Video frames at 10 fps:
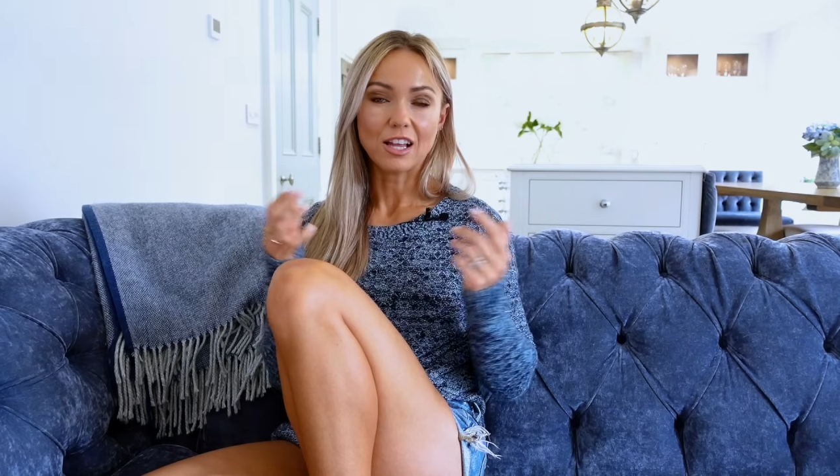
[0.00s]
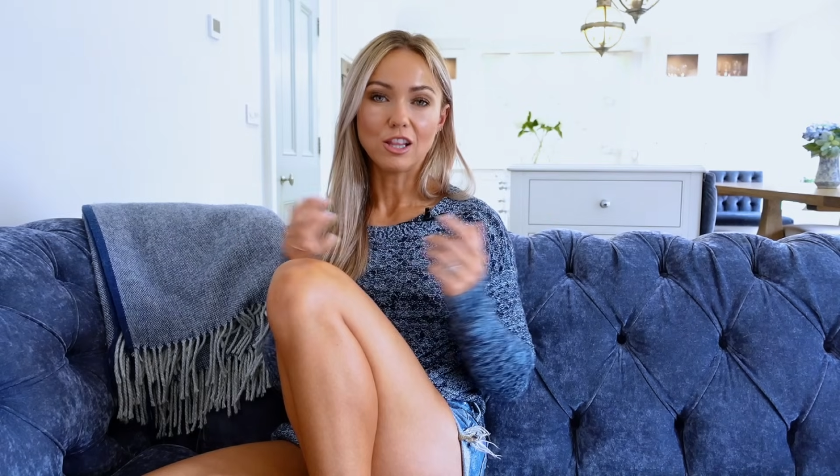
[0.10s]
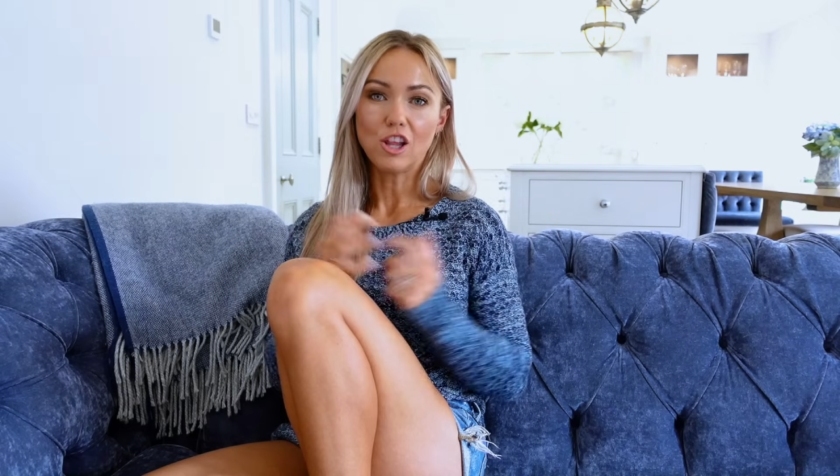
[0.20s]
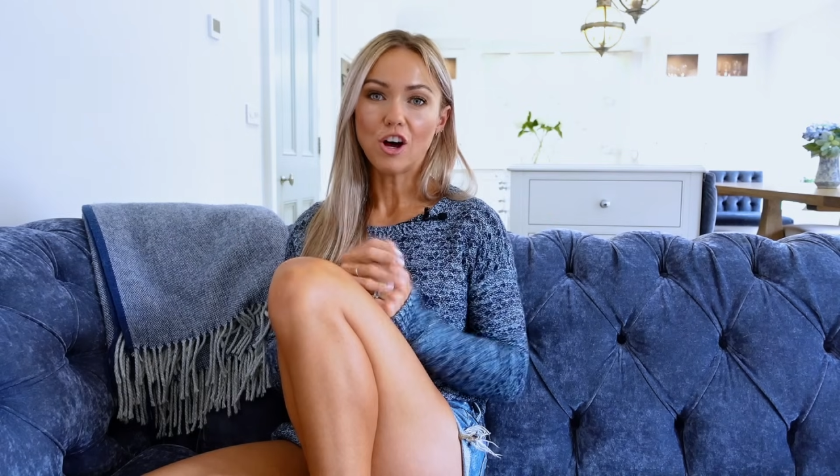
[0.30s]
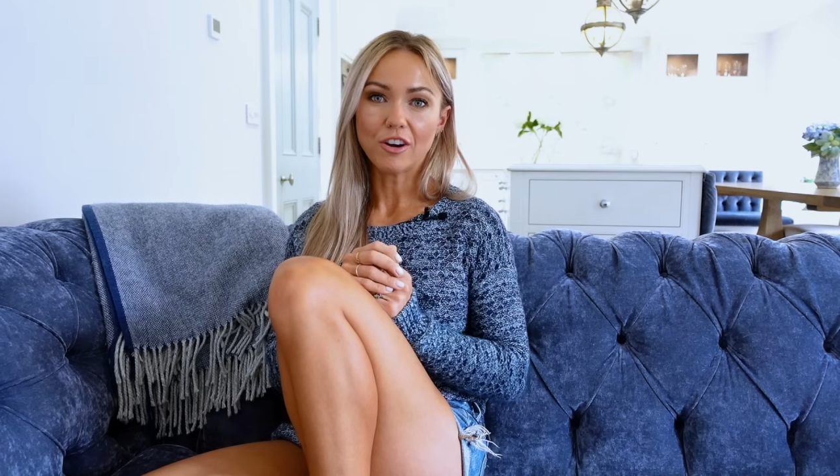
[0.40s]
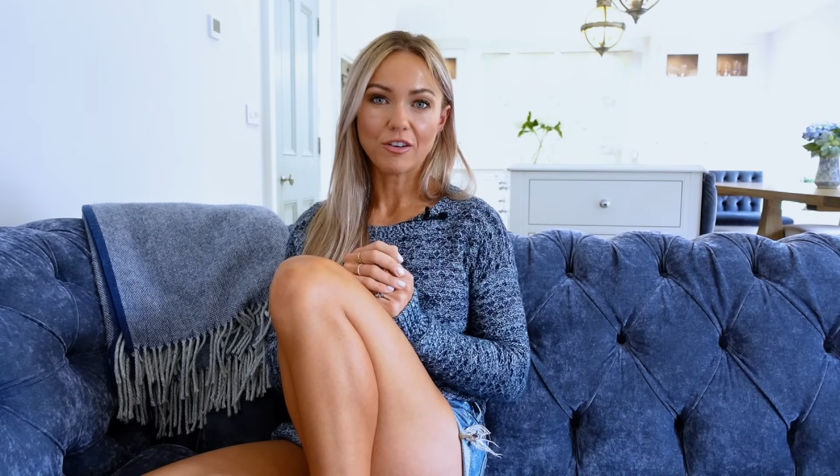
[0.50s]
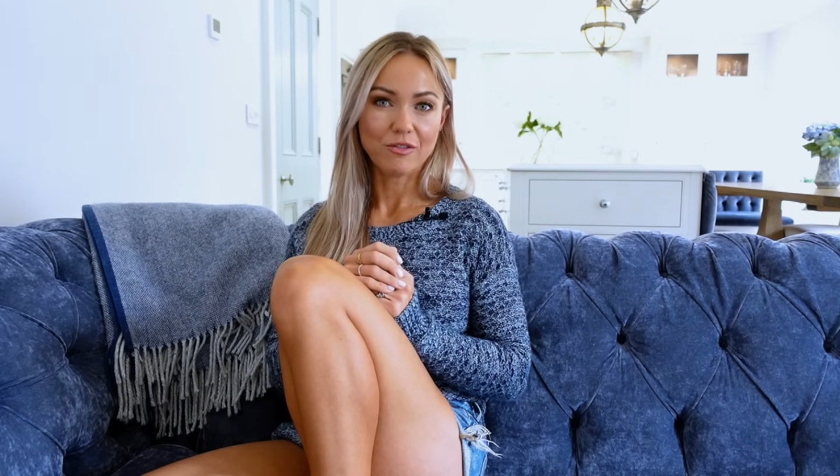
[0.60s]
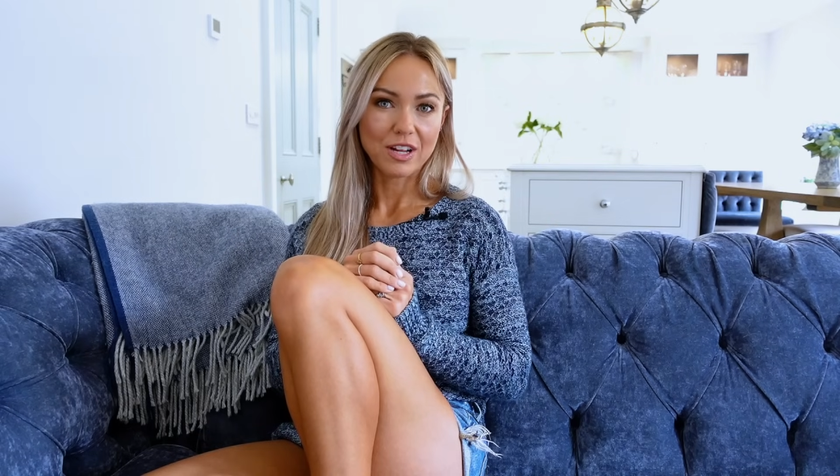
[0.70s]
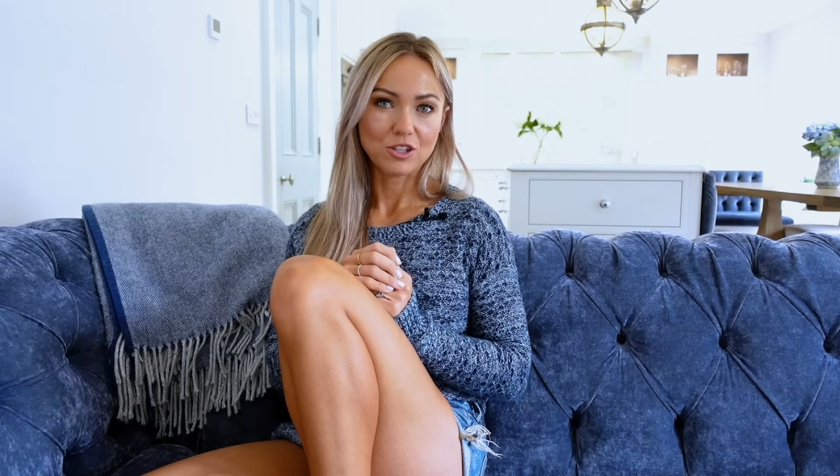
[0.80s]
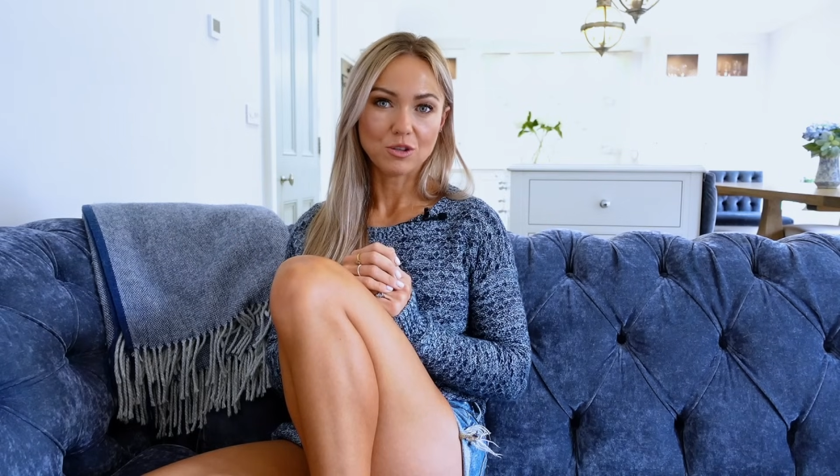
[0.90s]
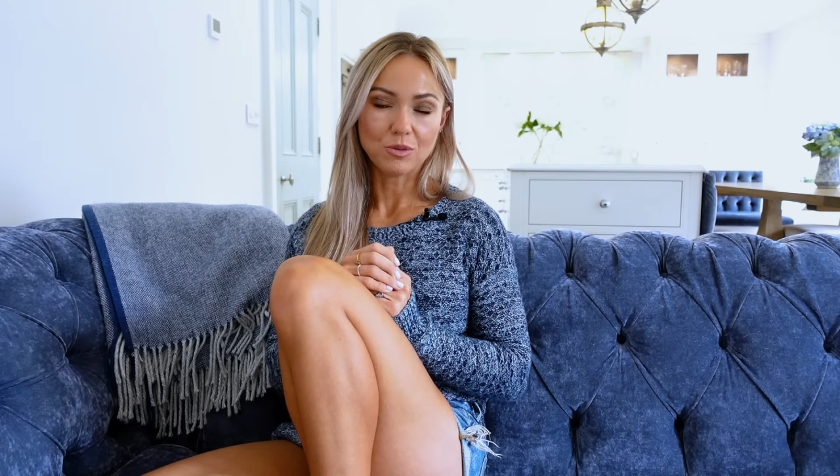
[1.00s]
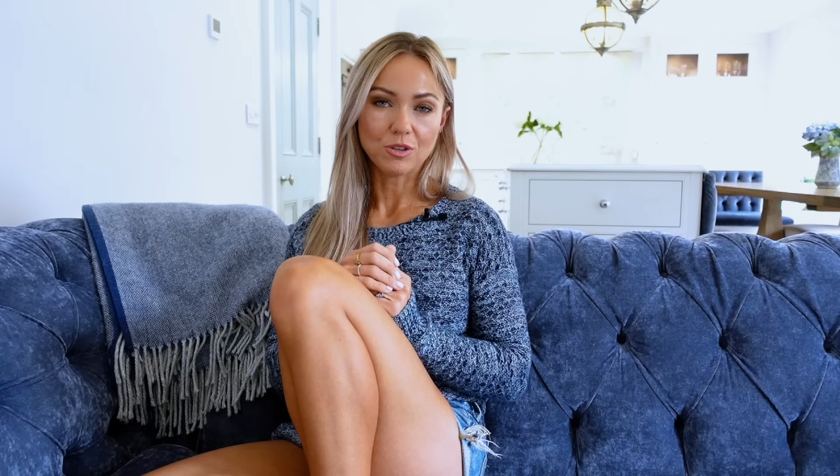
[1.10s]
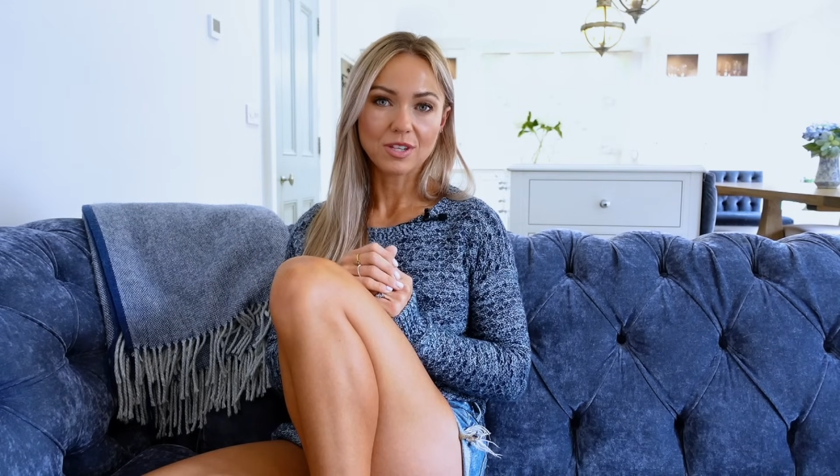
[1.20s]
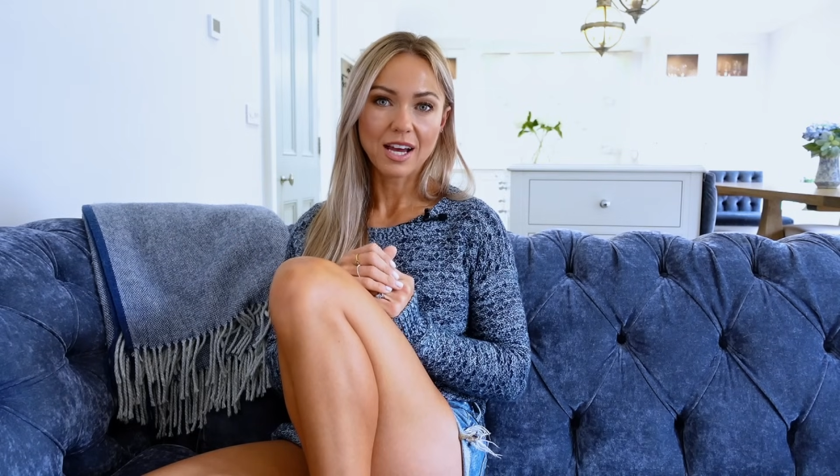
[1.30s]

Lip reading: a lot of vegetables.